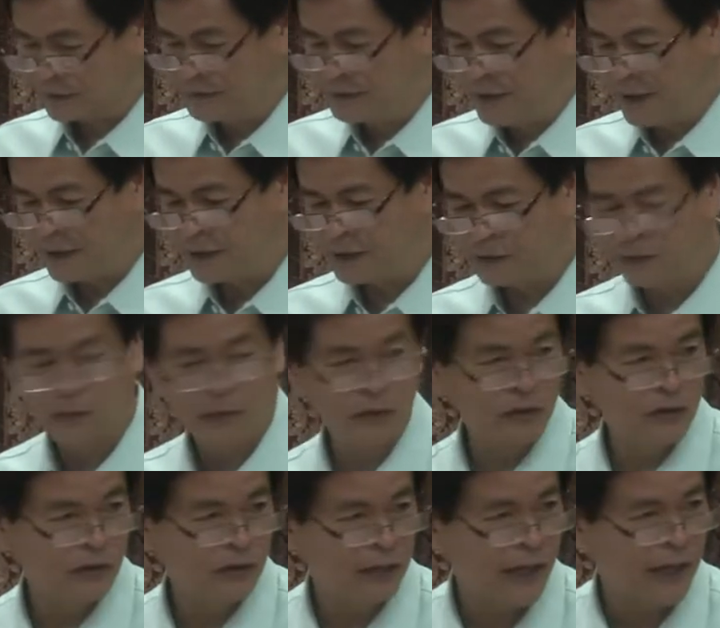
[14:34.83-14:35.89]
gained for
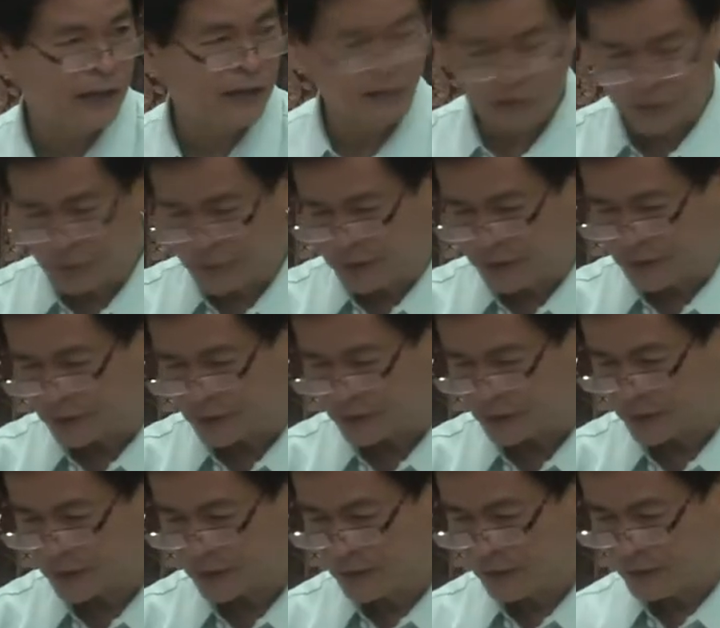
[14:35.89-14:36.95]
you entry